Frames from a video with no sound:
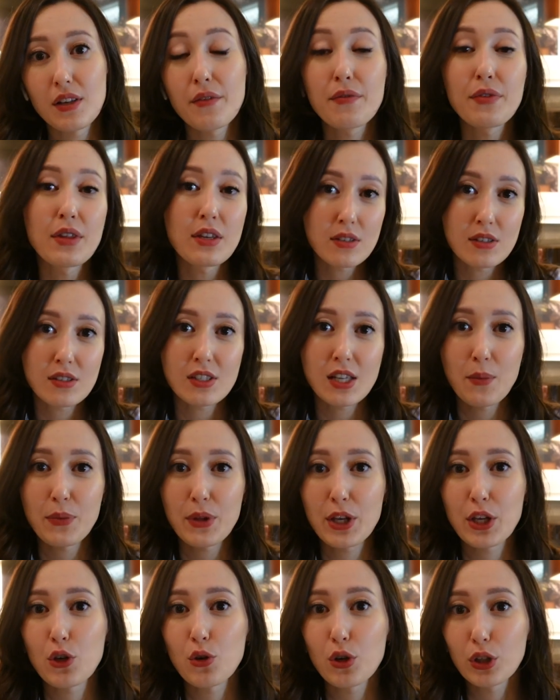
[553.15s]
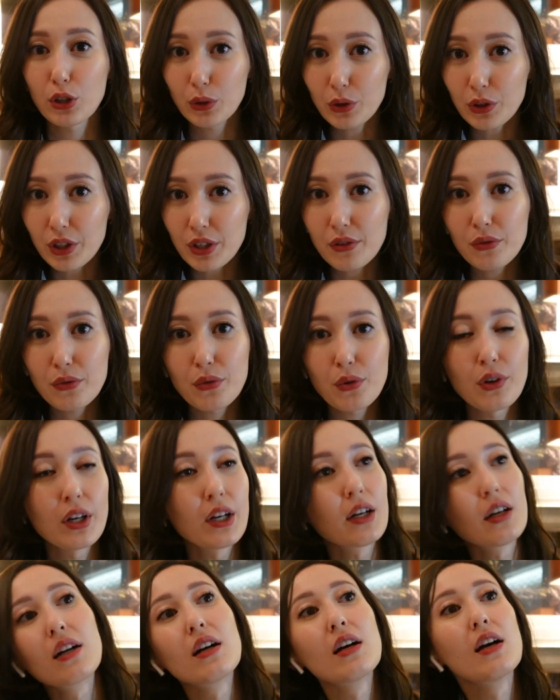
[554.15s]
if this is something you're looking
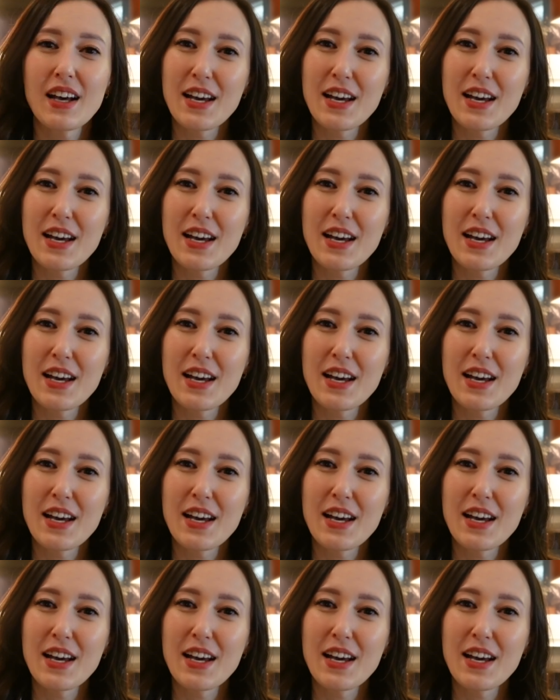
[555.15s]
for.